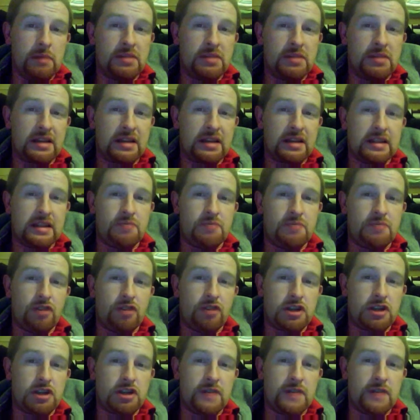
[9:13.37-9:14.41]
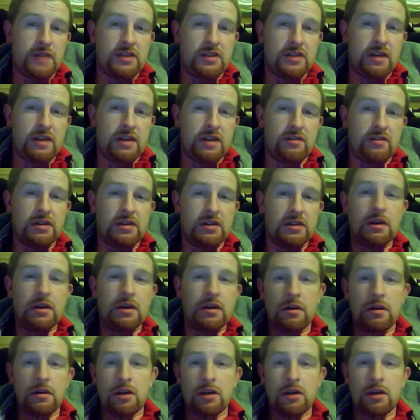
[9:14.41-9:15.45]
60s British TV series,
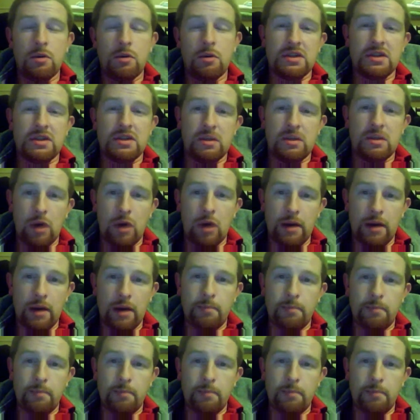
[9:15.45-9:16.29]
you will see why.